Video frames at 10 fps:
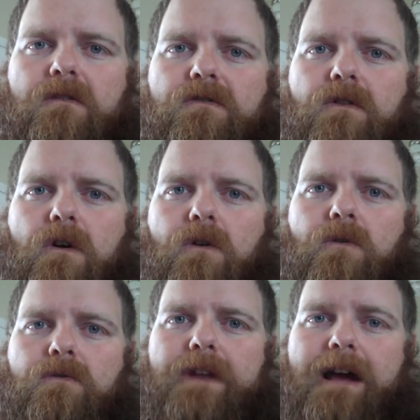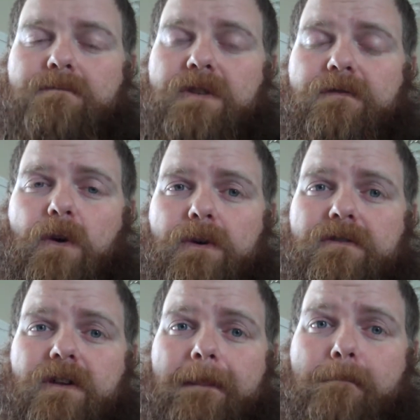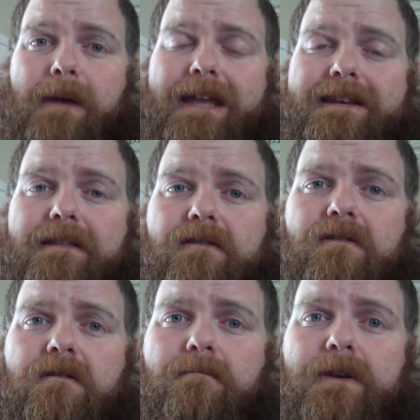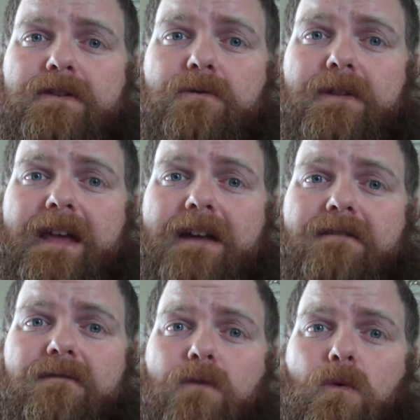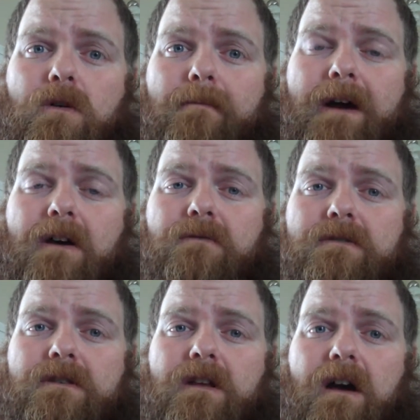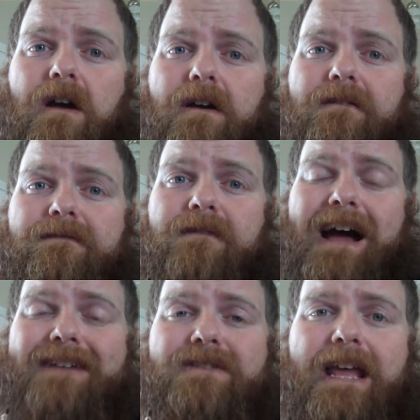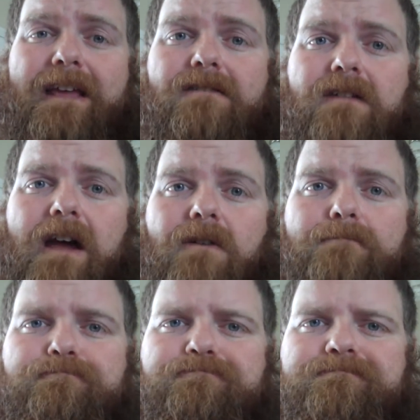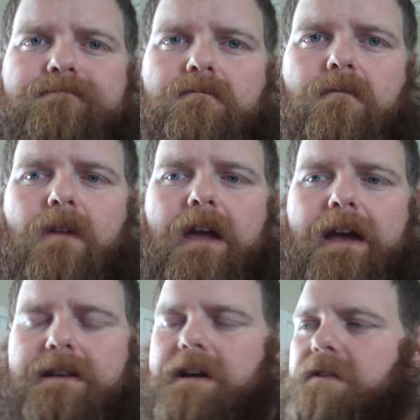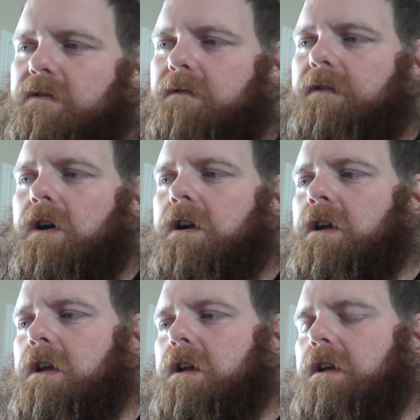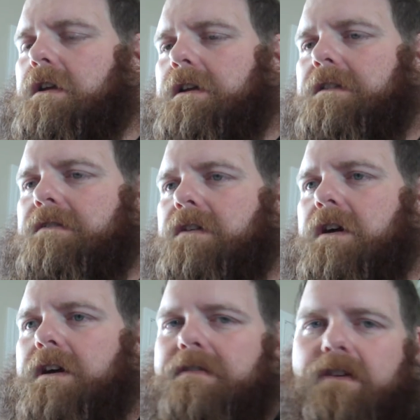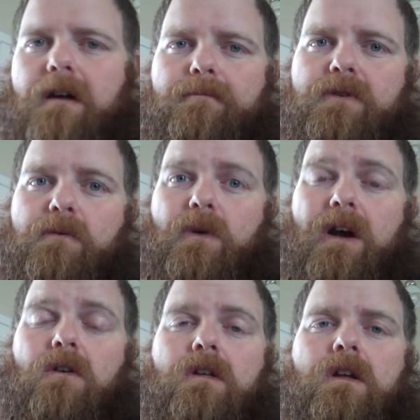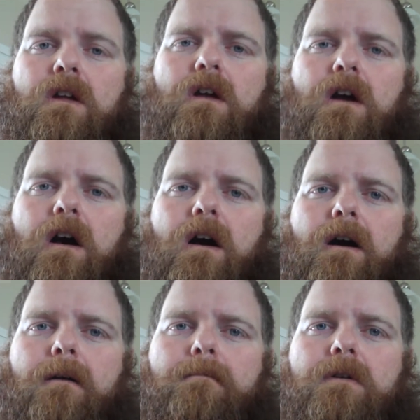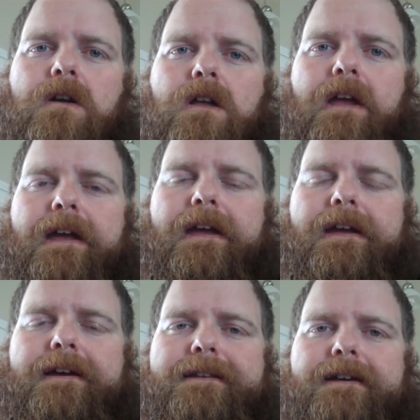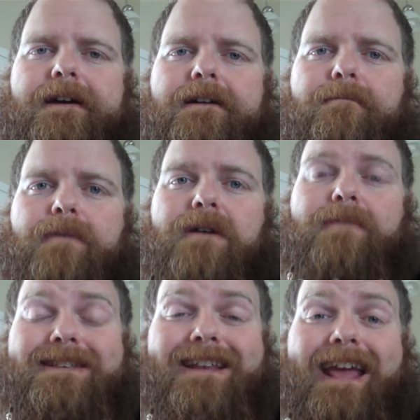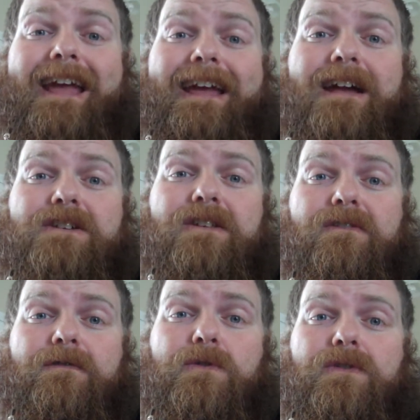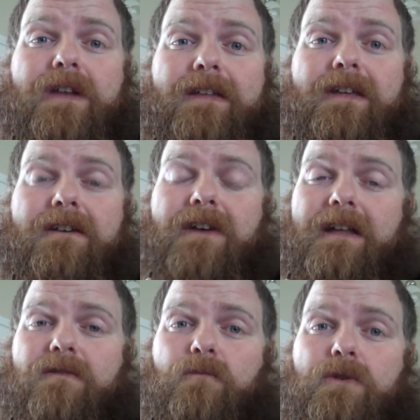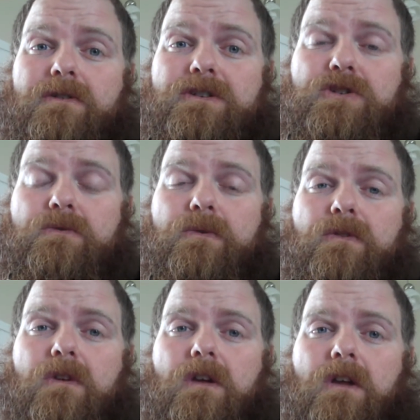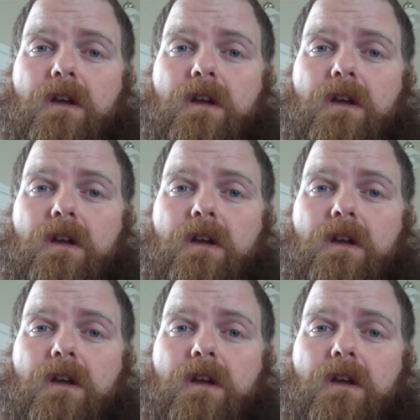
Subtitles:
So now I'm just focused on the maintenance. Been doing that for about 5 days now, and so far it's gone pretty well. But today actually is the first day that I've had some real issues